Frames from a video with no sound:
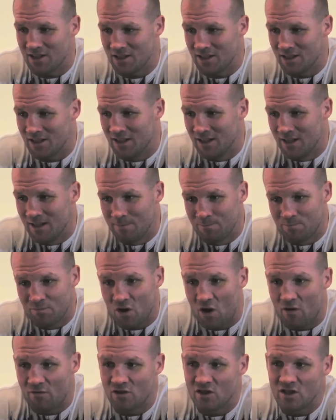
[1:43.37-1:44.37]
And
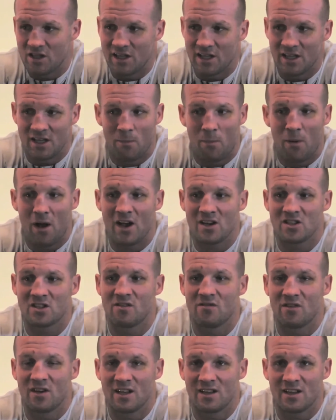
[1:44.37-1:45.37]
obviously in the past
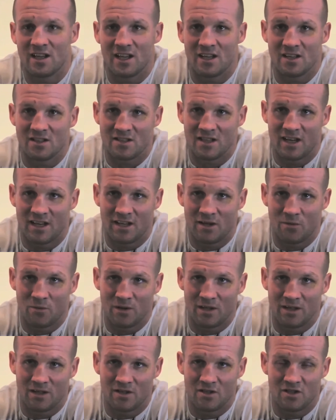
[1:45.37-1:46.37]
I've heard things like
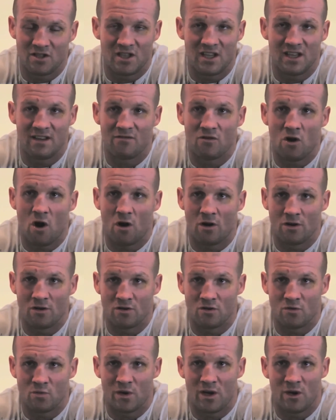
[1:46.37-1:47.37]
with Steve
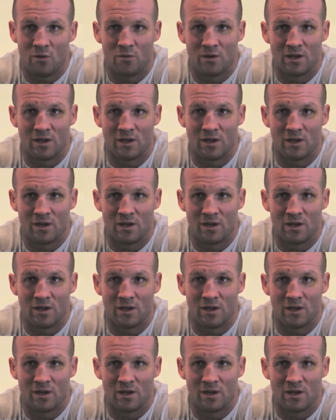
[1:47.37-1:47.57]
Collins, with